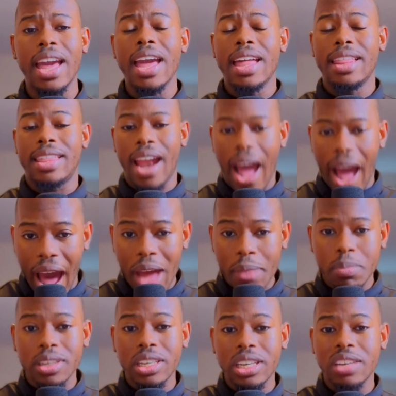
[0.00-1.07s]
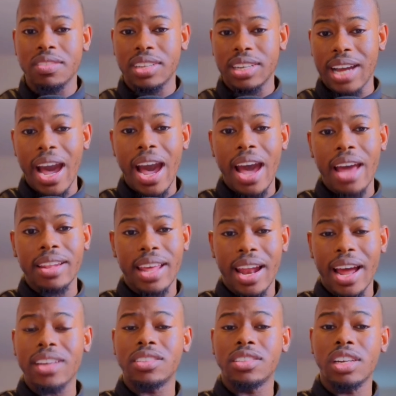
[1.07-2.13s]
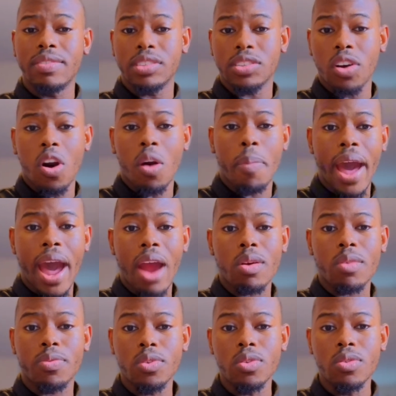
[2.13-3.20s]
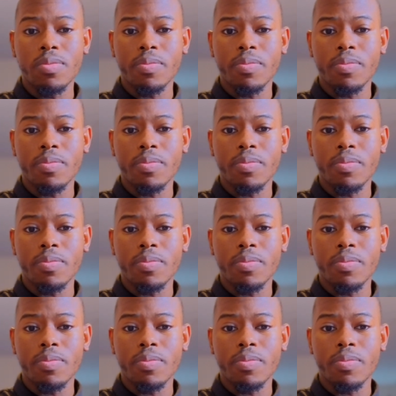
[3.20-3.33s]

that I believe the God that I serve is all powerful